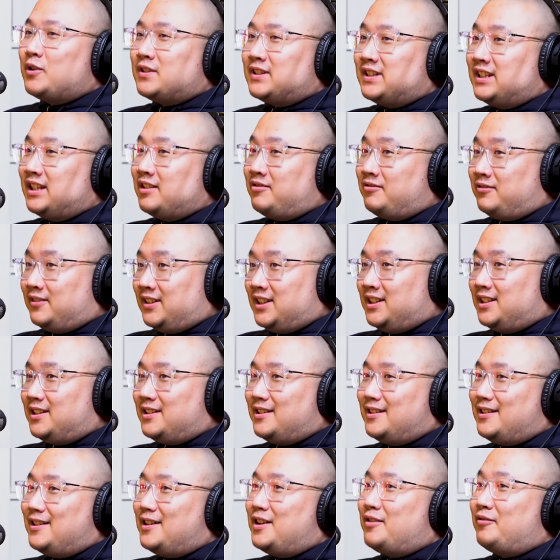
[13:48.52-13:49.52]
was gifted
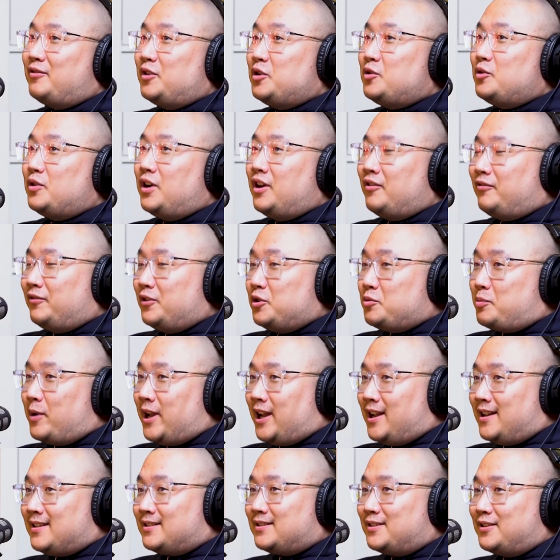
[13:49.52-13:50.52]
a few
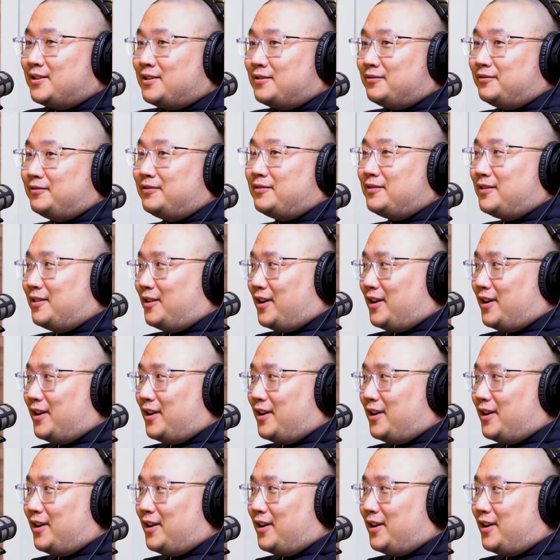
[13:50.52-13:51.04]
pairs of